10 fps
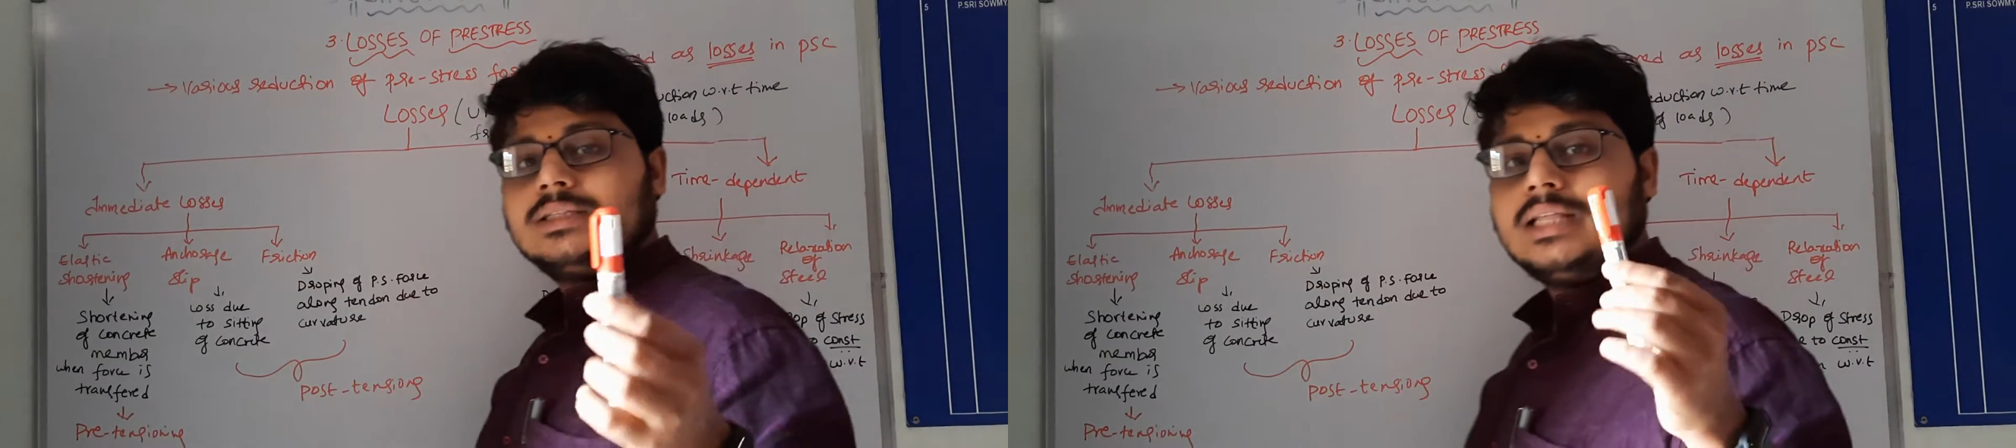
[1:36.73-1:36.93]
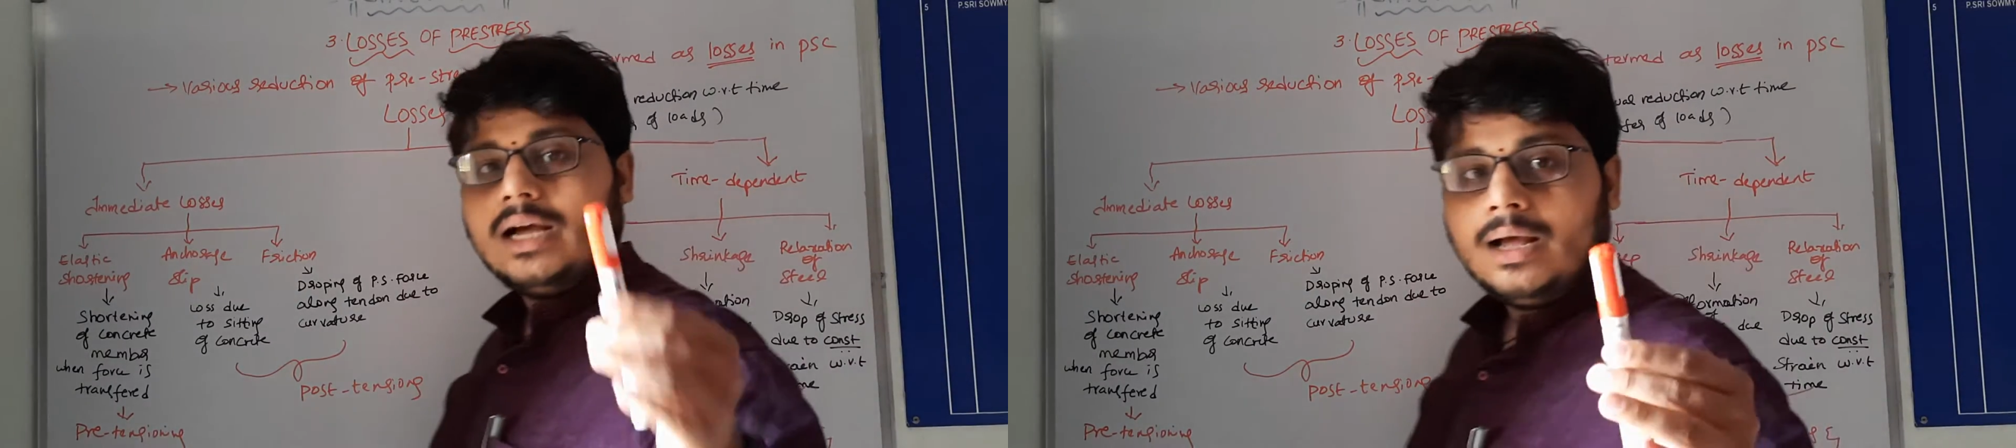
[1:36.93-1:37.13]

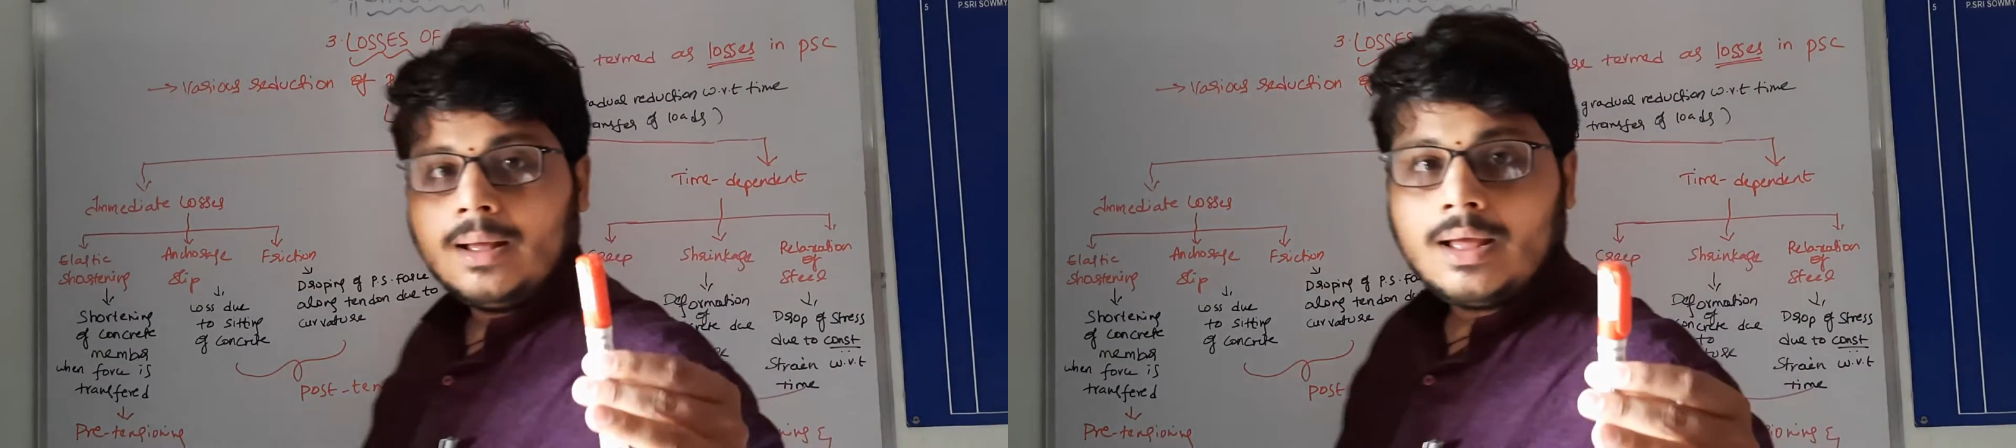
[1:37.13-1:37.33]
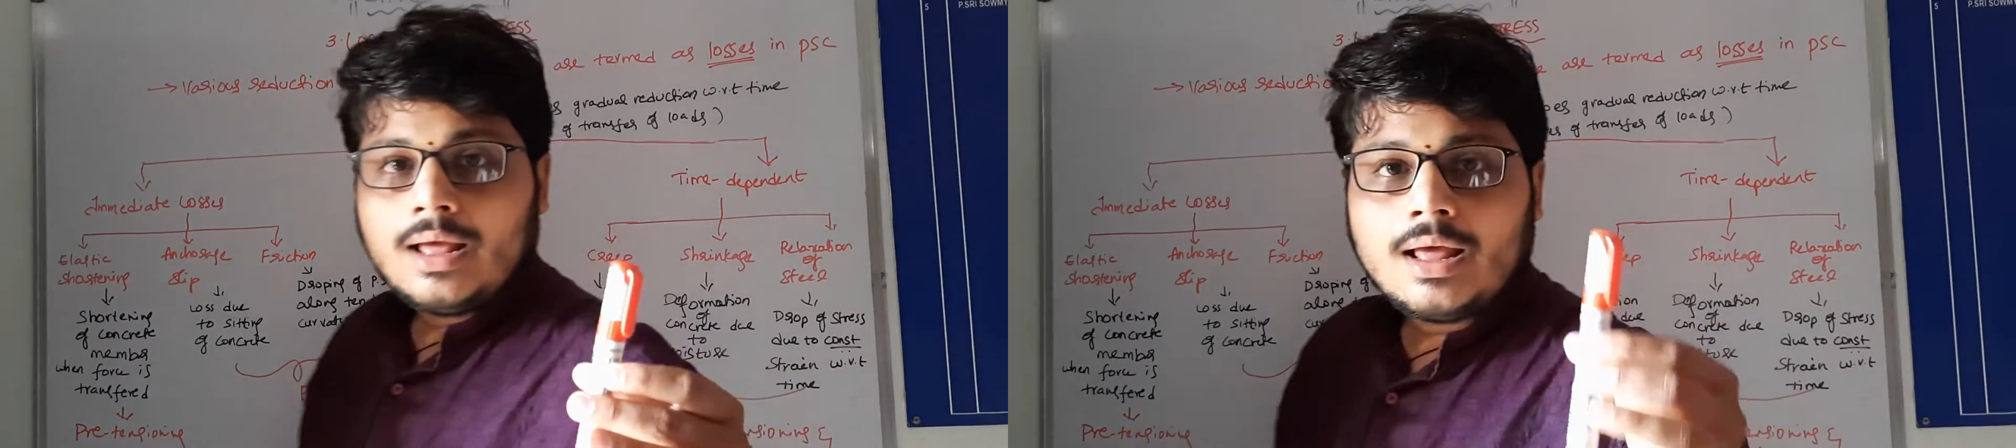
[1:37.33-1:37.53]

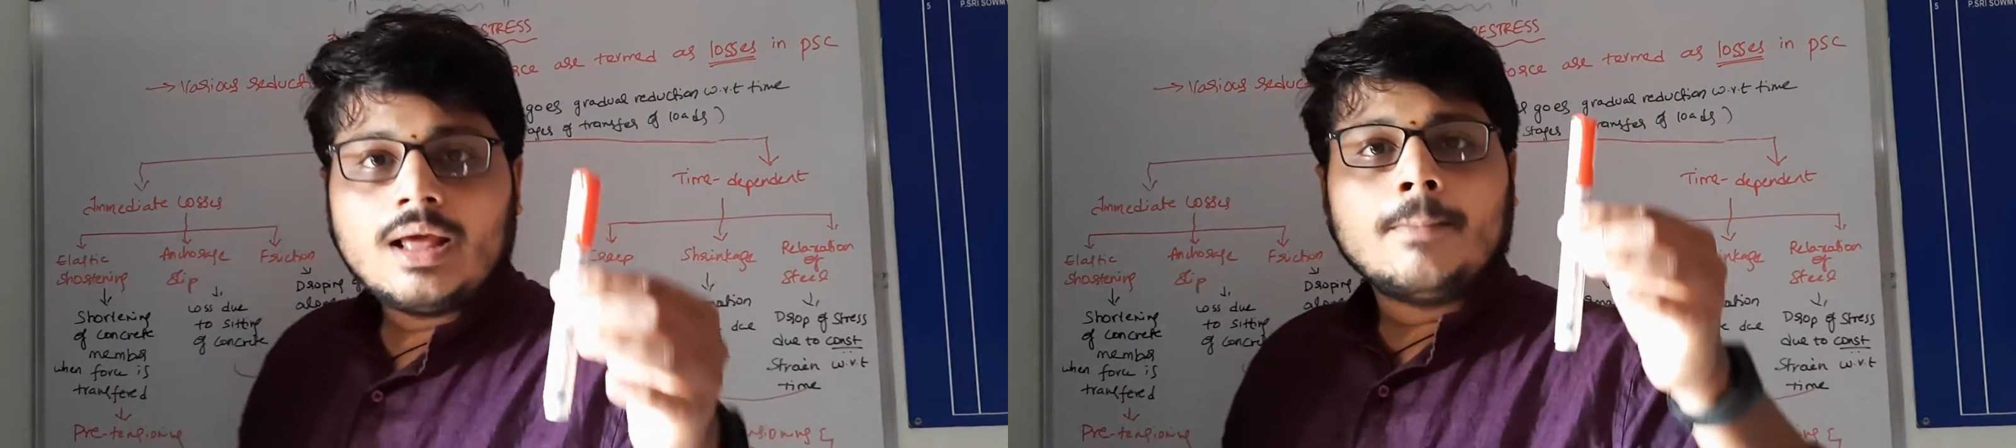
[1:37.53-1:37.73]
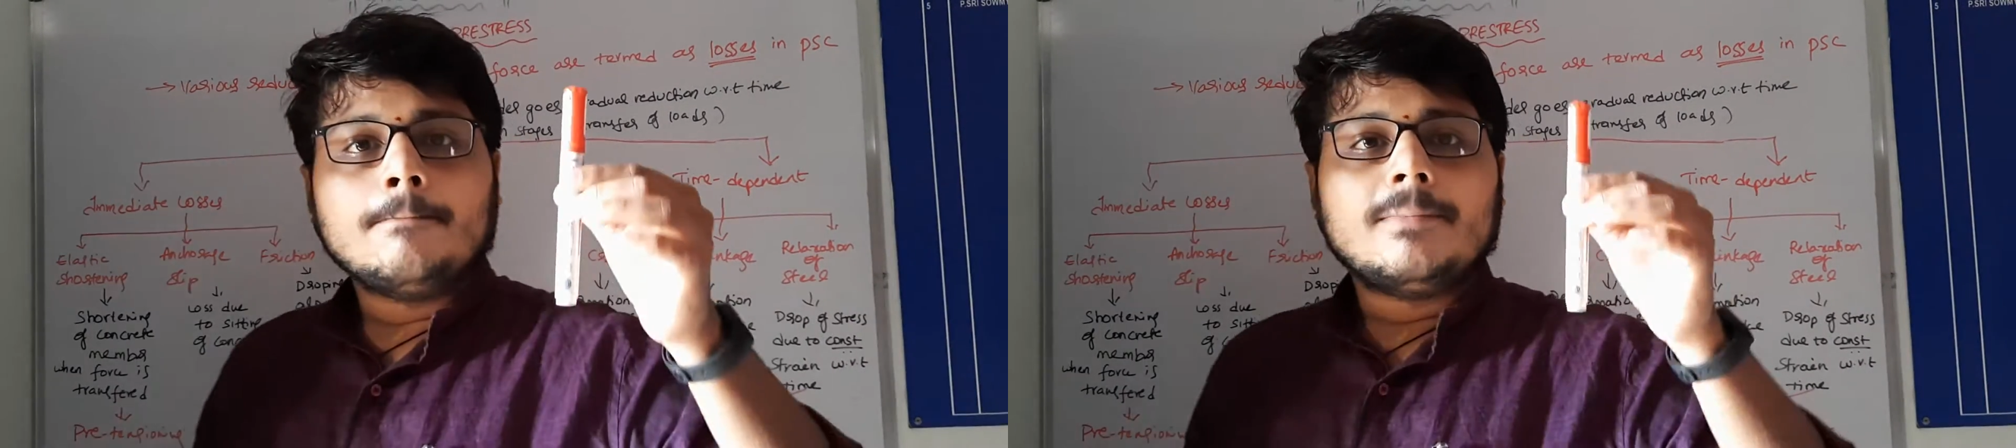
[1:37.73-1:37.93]
the
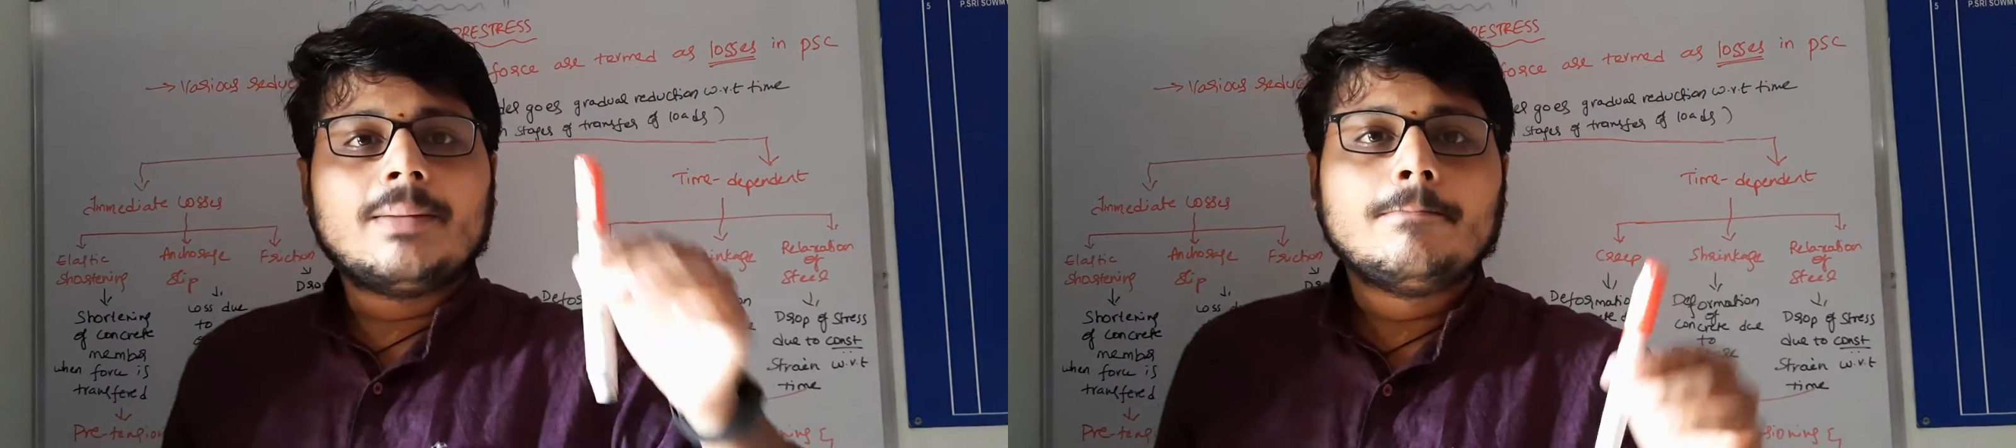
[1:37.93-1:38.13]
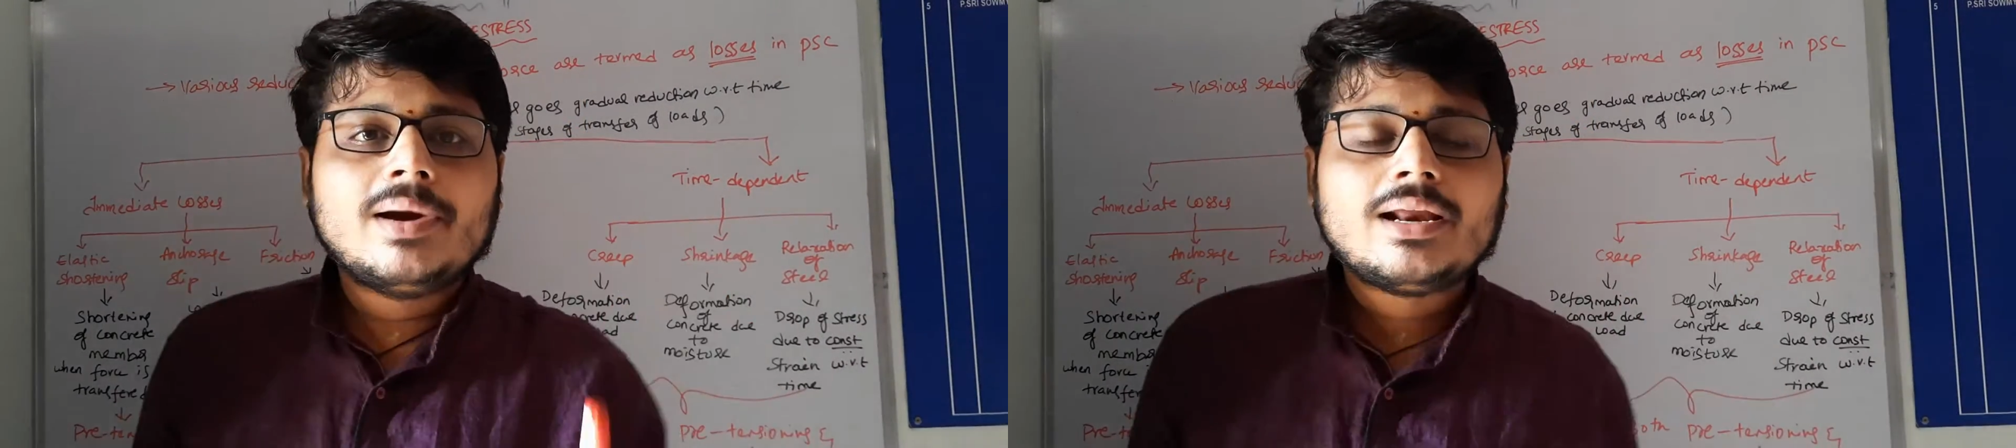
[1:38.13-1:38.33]

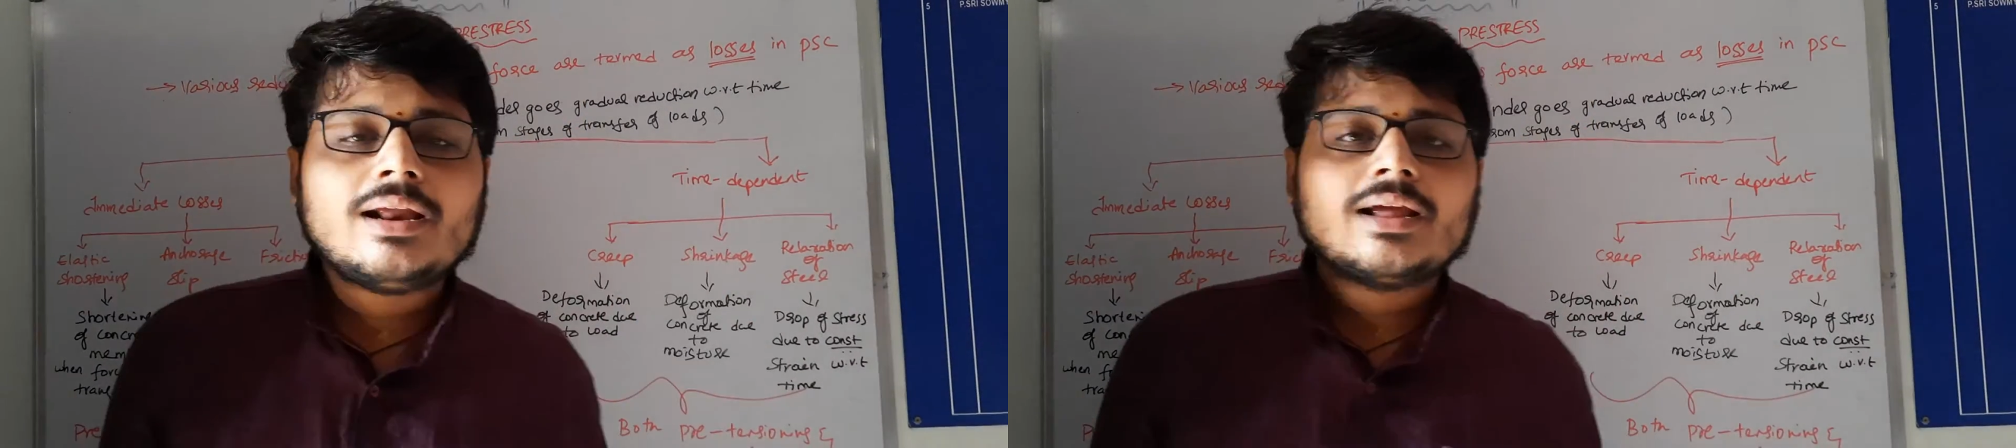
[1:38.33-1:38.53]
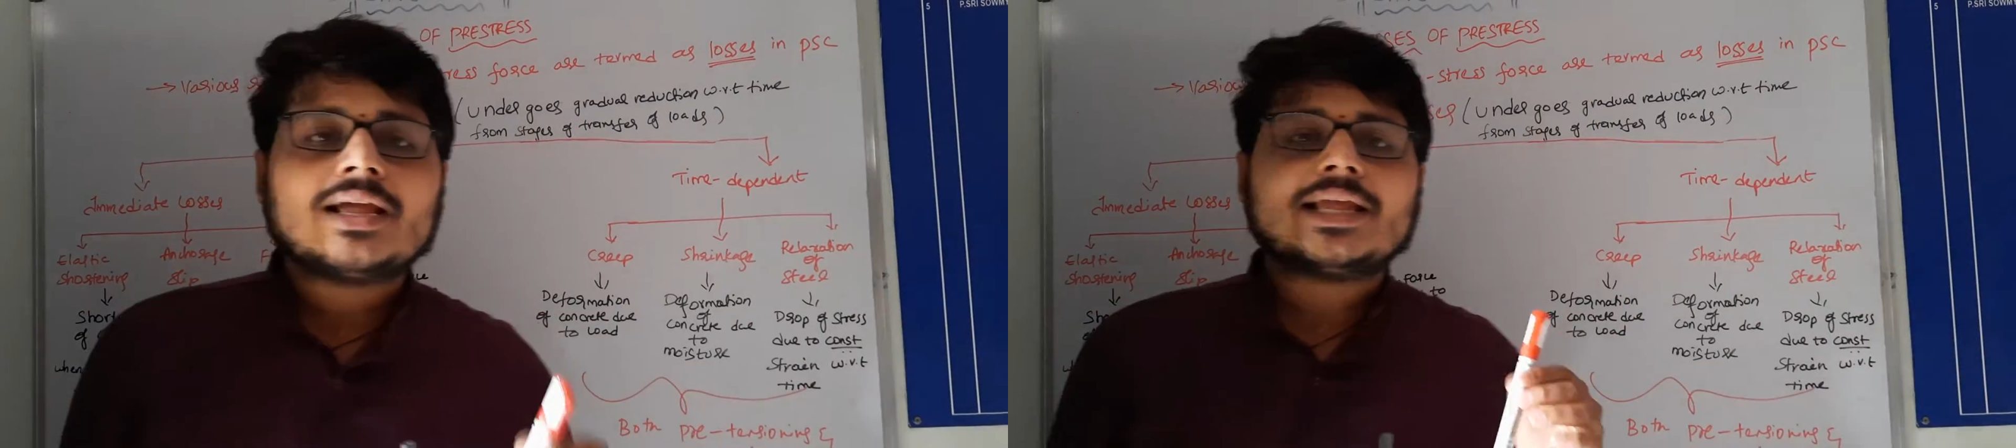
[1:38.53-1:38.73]

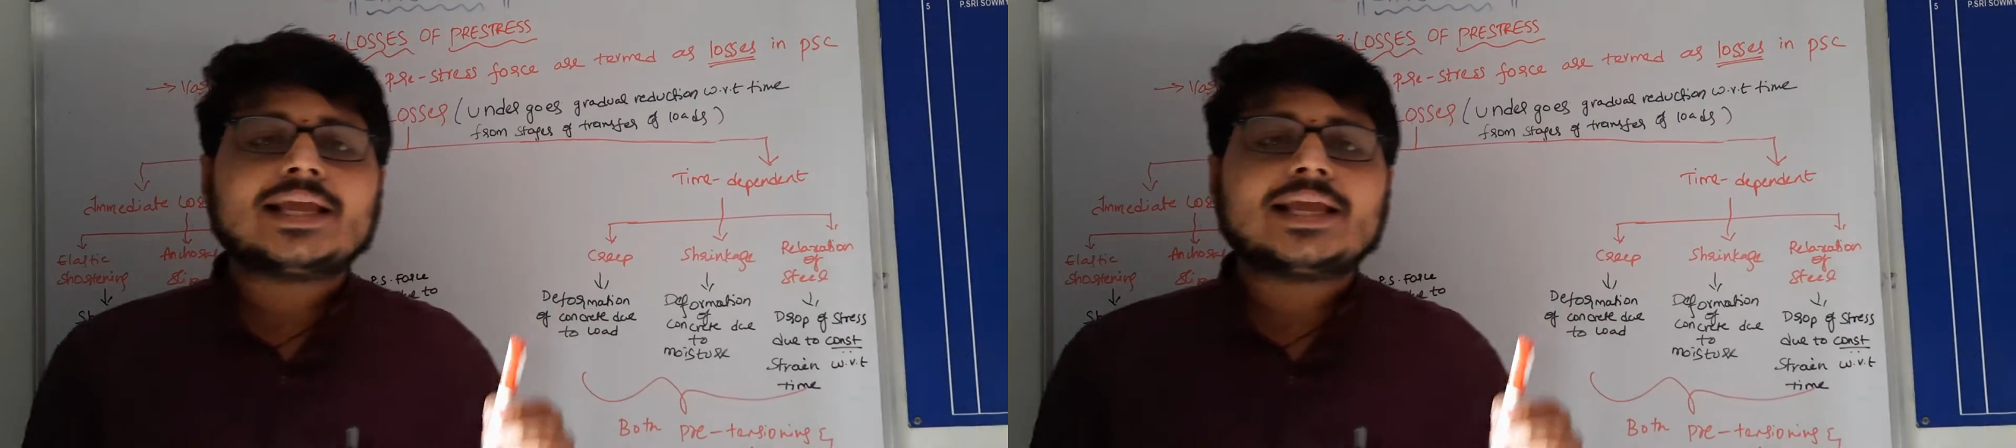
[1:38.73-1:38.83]
member